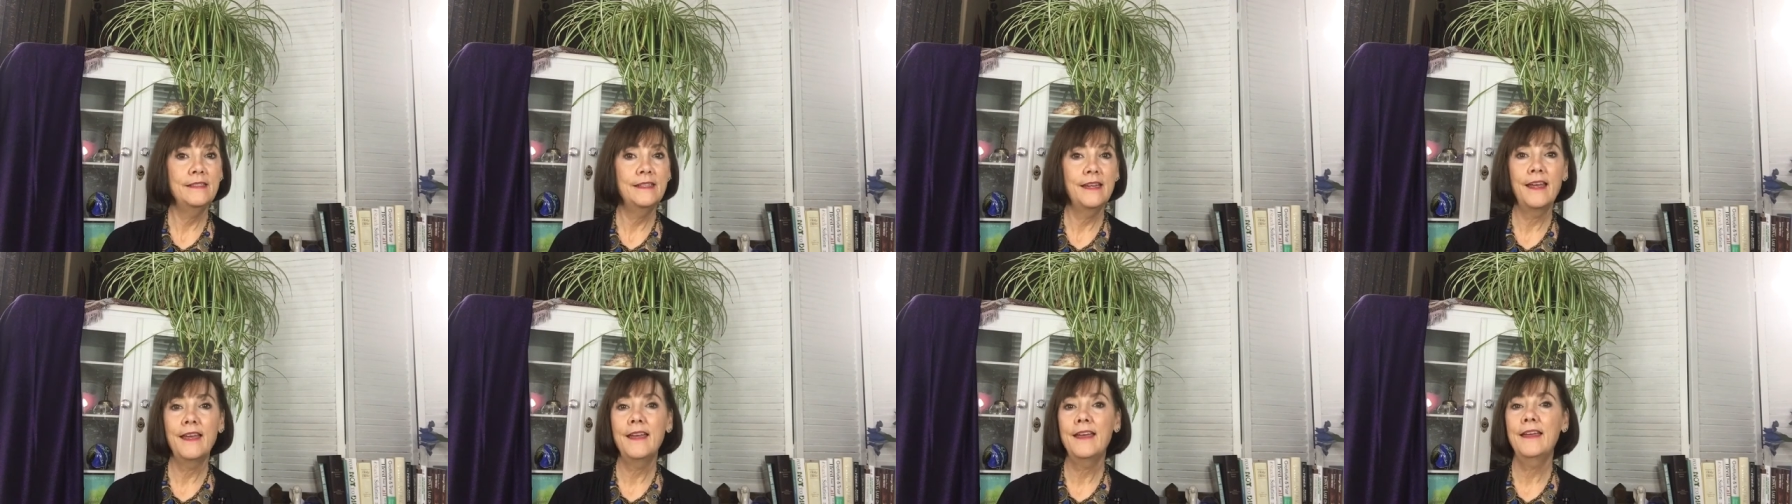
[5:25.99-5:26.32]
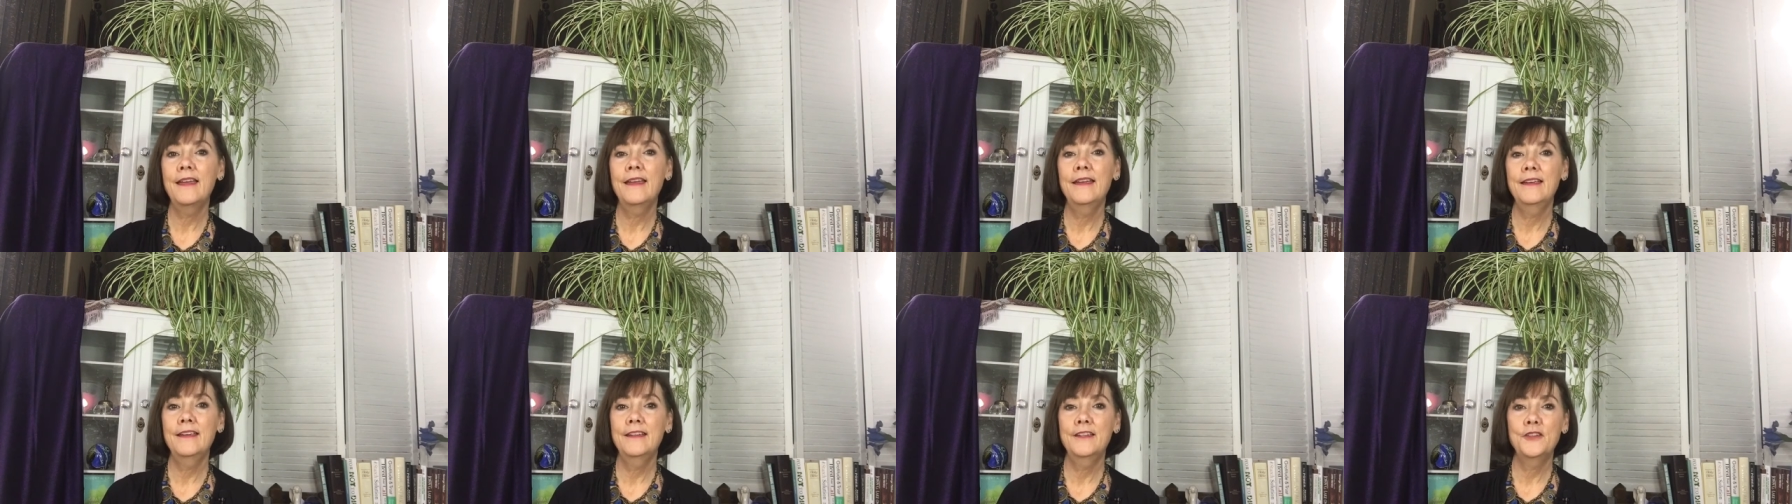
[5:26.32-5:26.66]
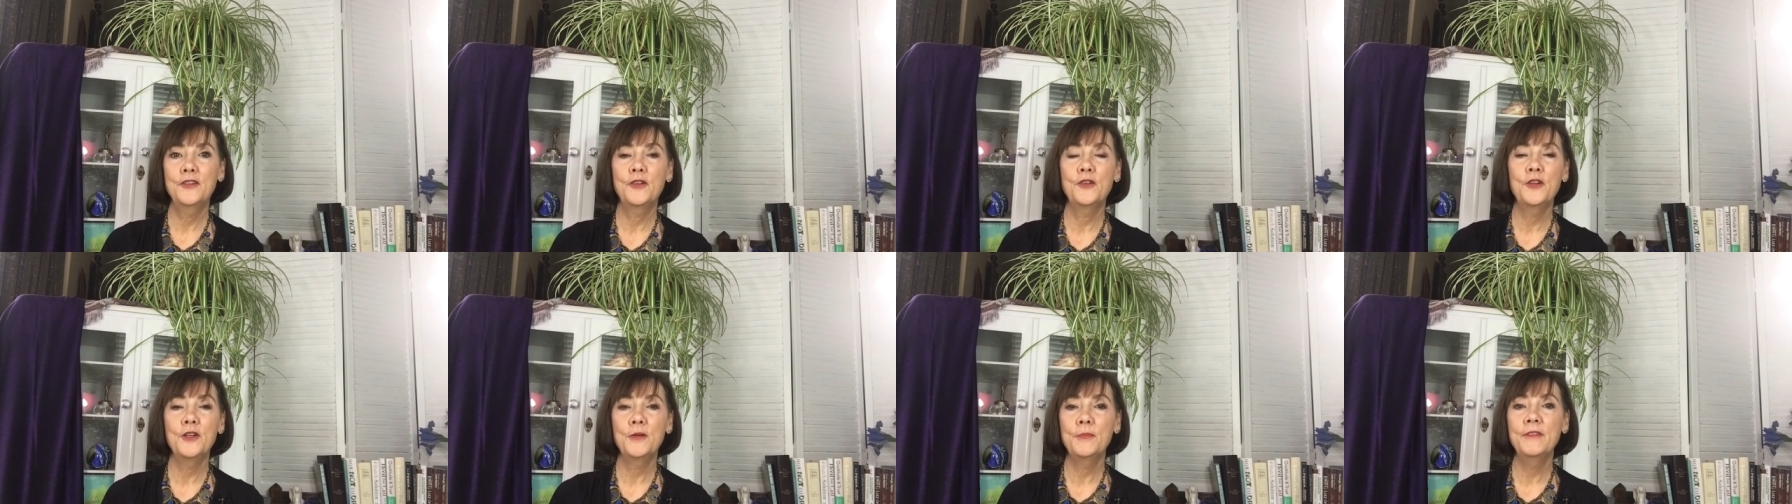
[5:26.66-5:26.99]
day and
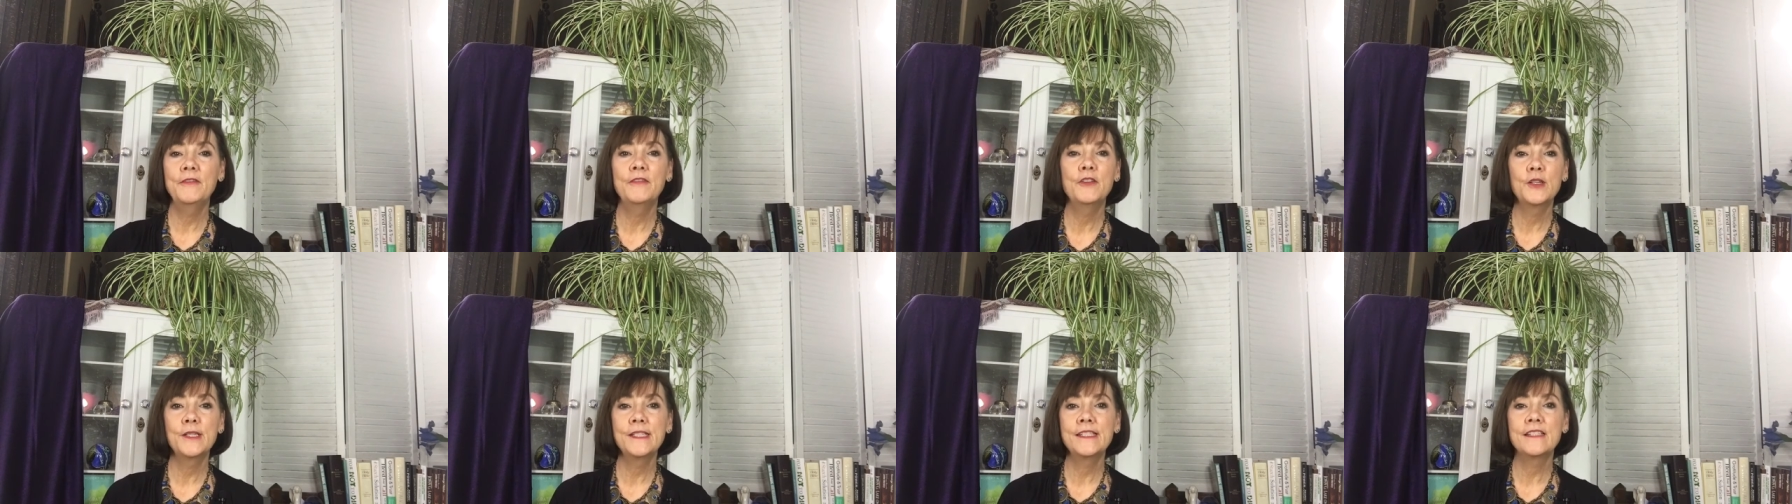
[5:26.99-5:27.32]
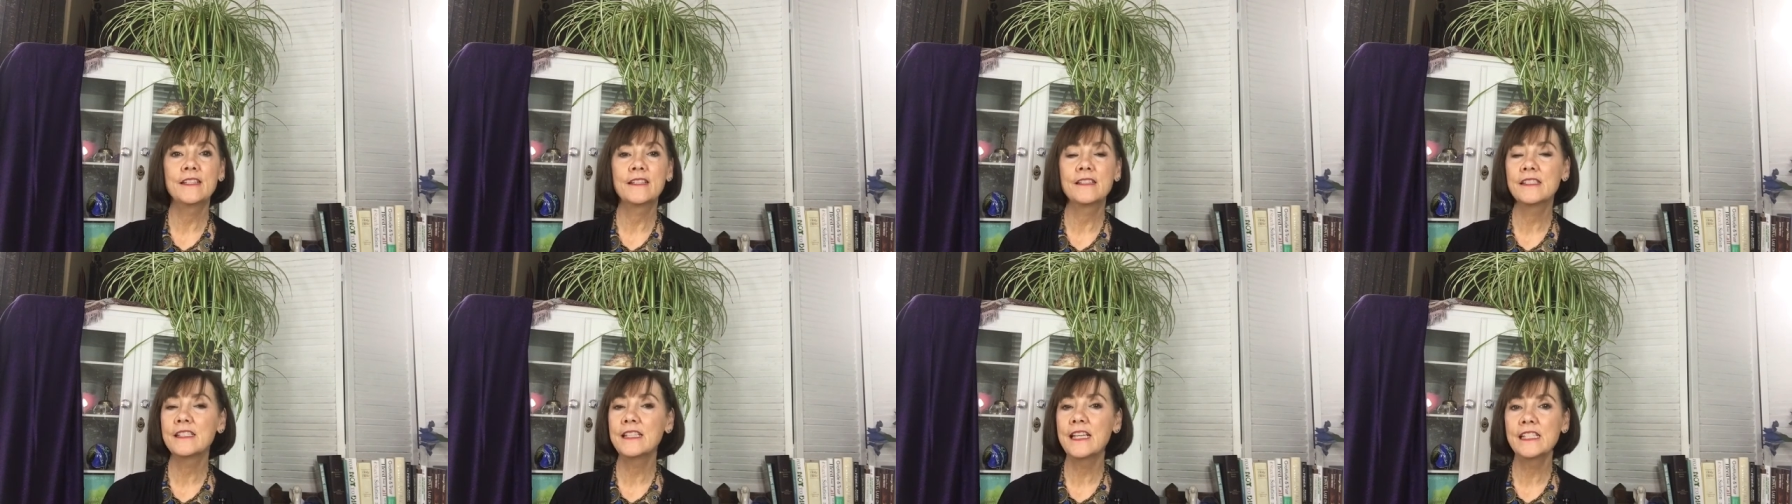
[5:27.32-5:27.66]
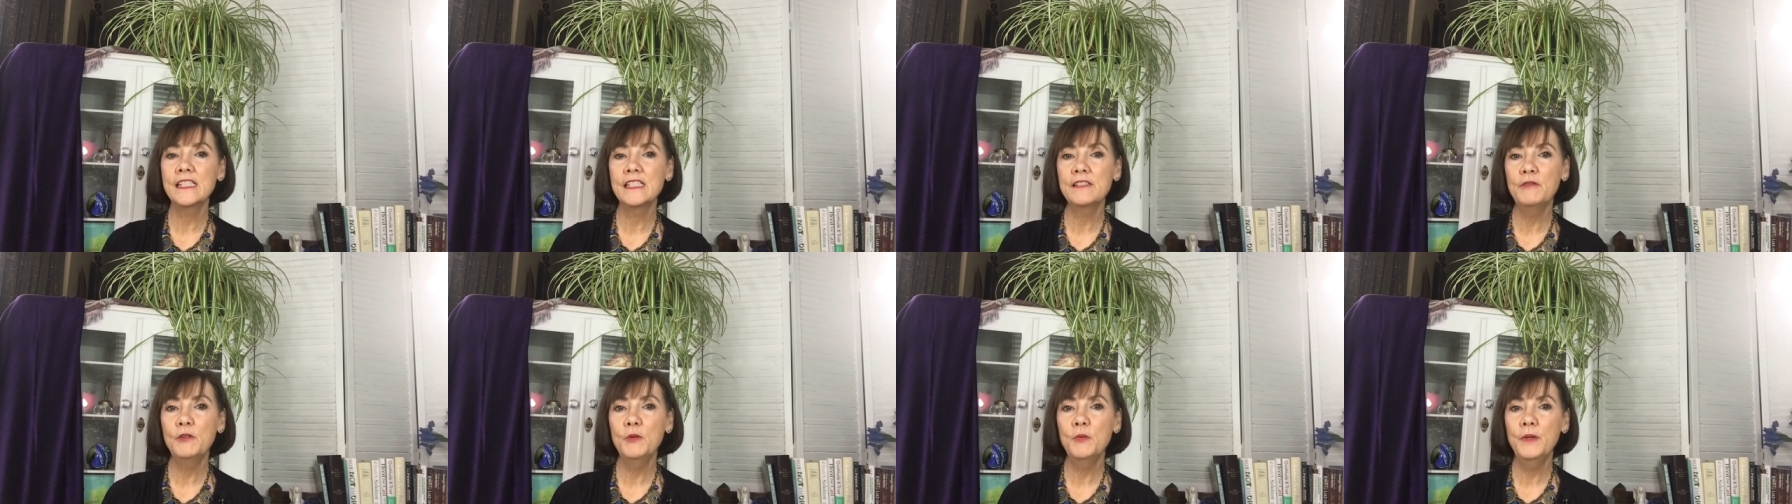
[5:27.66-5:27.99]
you're going to be very
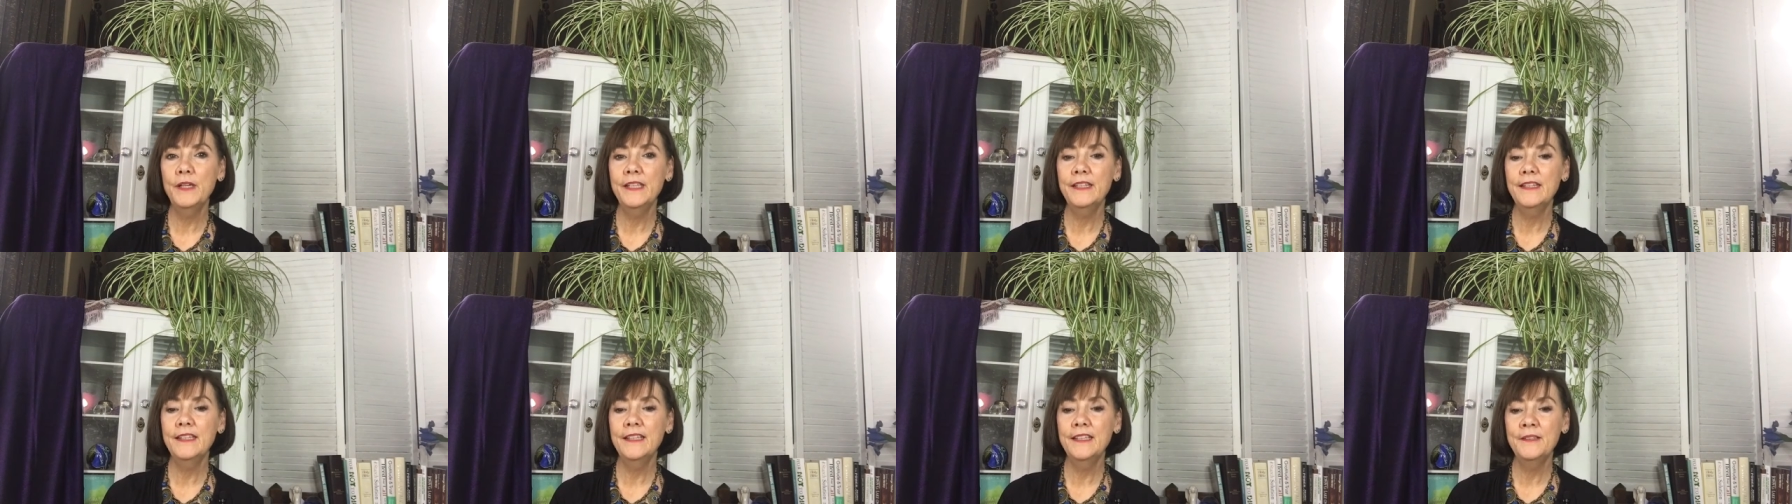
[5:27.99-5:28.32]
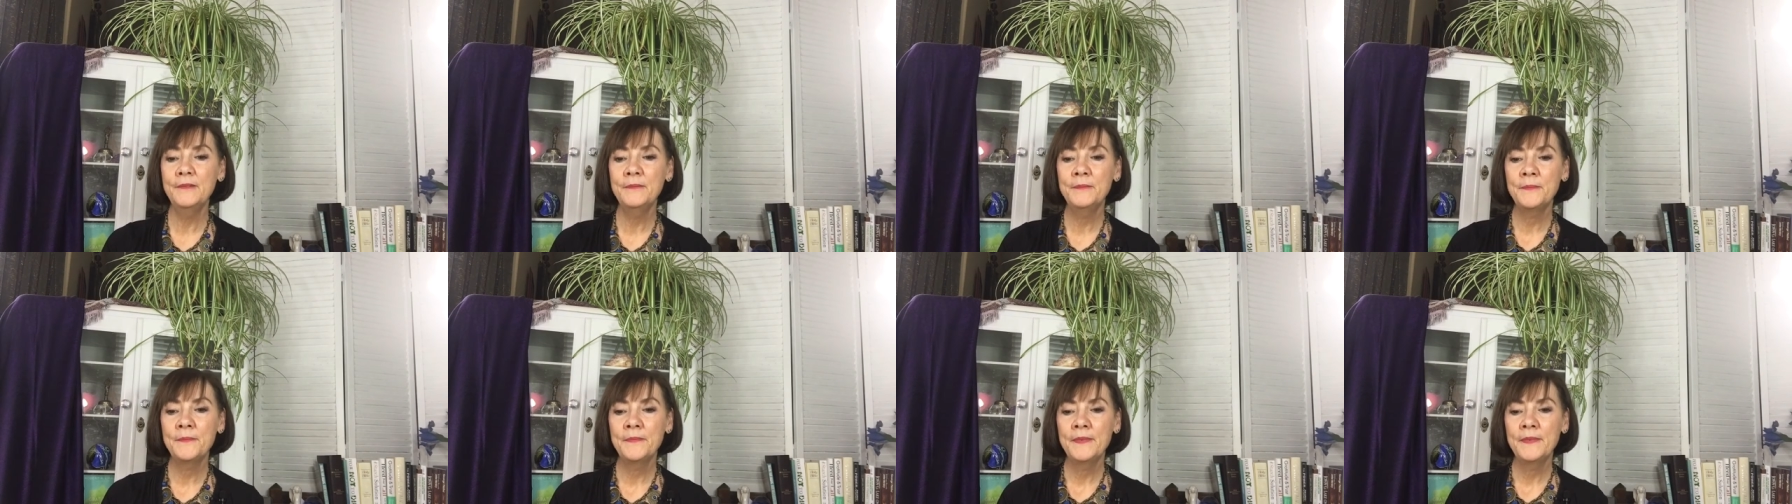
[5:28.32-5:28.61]
successful with it.